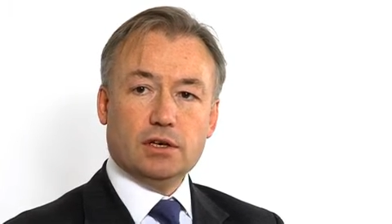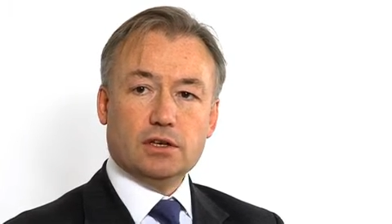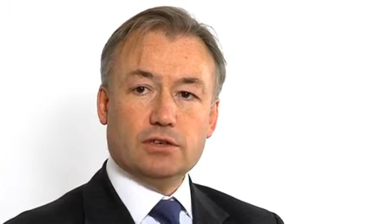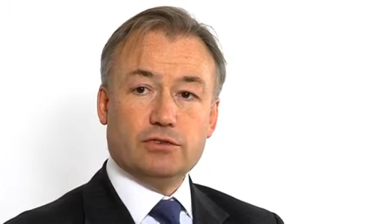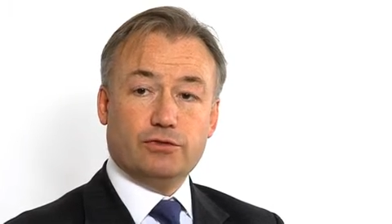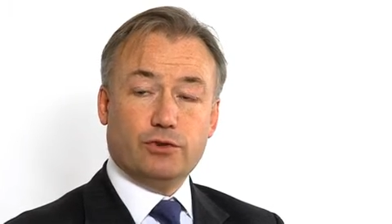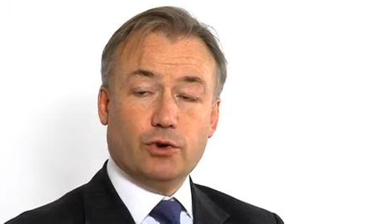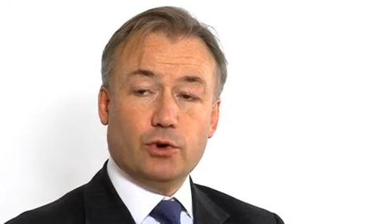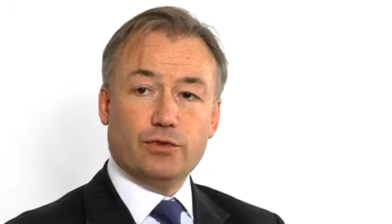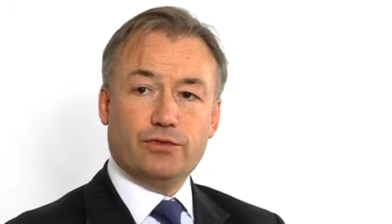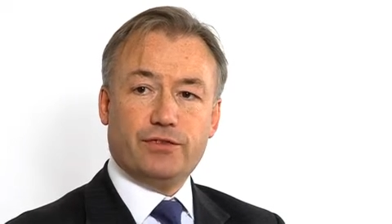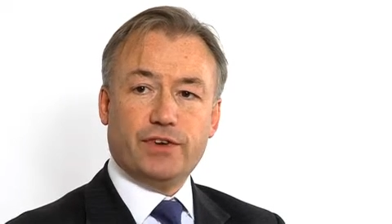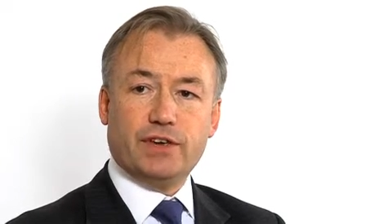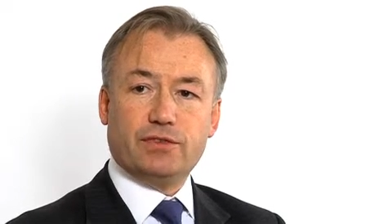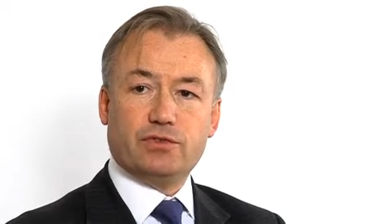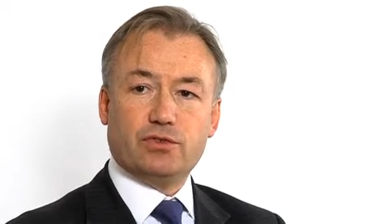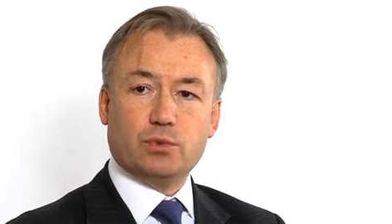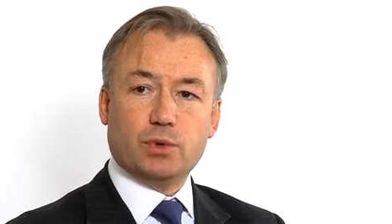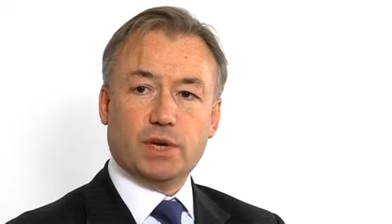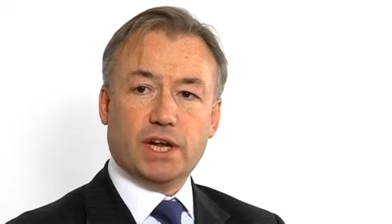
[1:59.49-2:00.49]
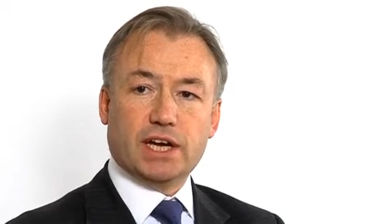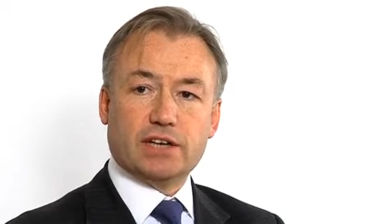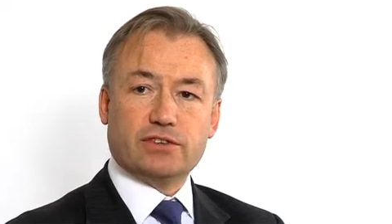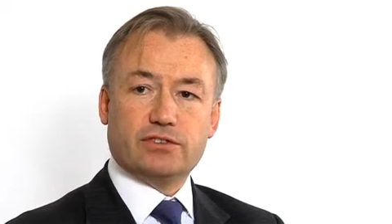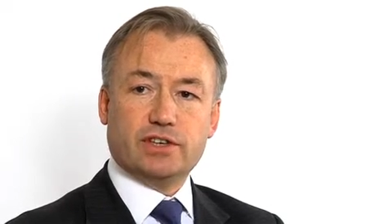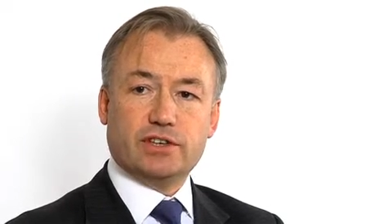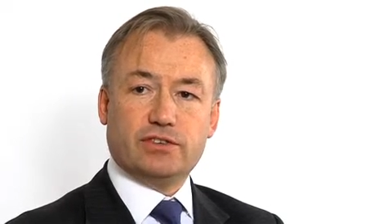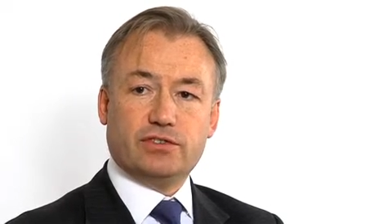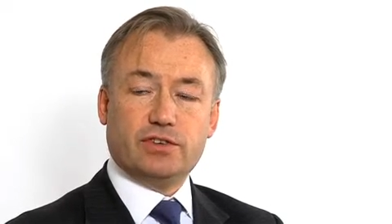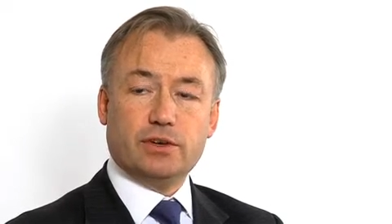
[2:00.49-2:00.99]
and 4/5 would
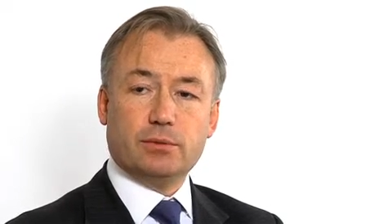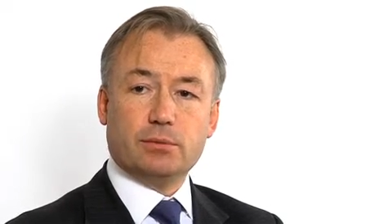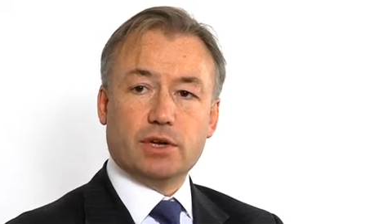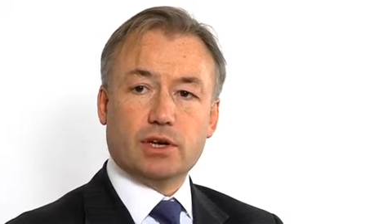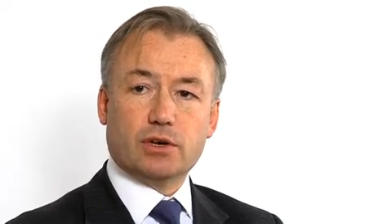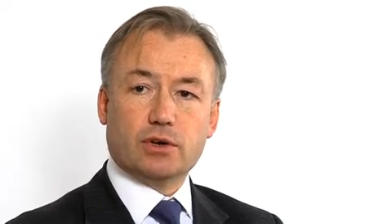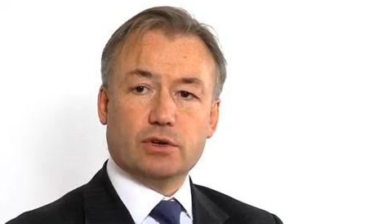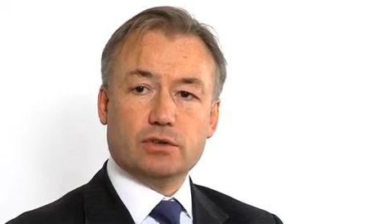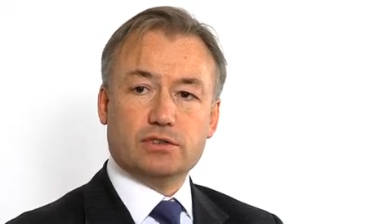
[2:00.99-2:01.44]
access similar